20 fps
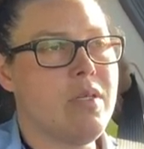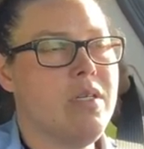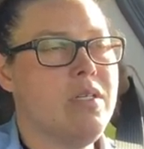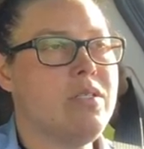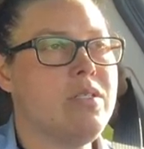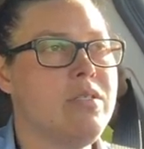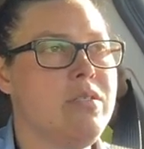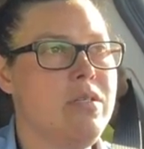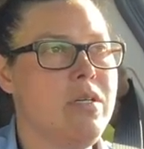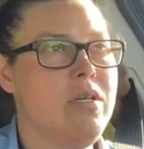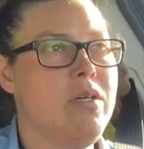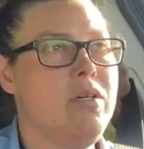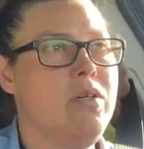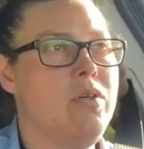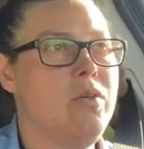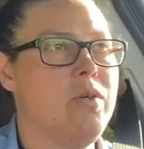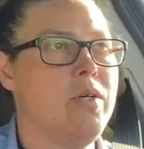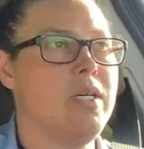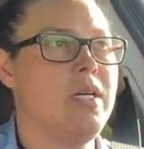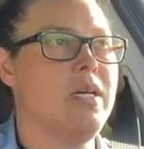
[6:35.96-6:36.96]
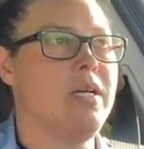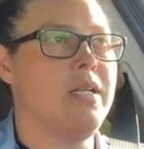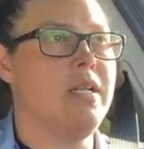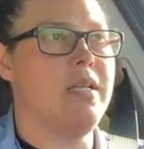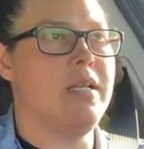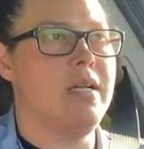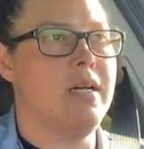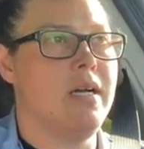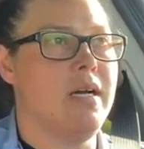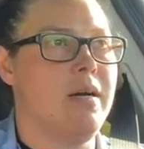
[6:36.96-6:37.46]
so
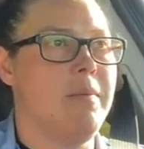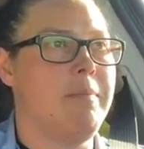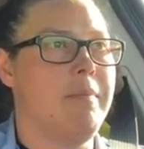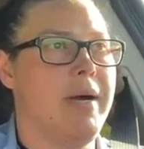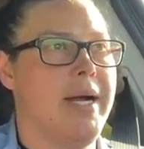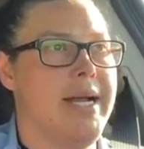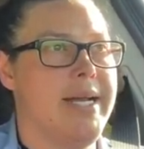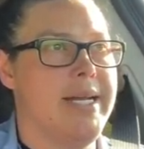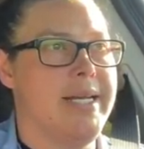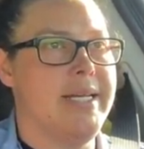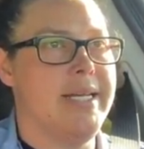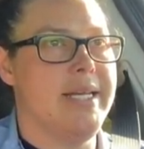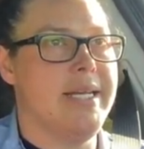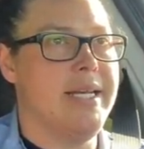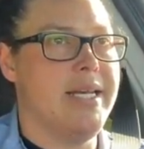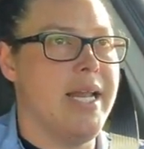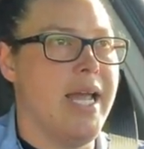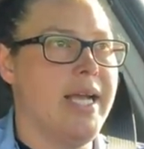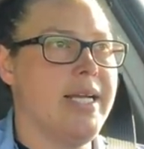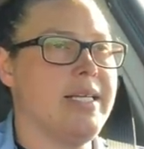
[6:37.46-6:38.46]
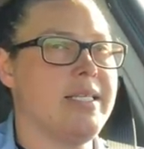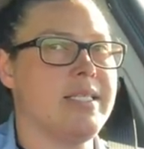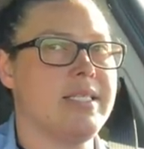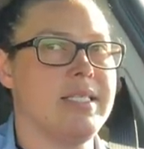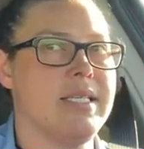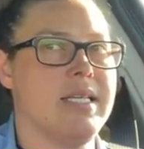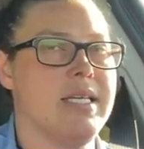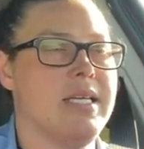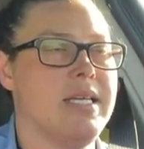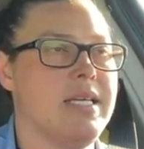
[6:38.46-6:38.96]
my
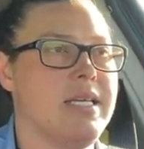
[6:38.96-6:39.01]
next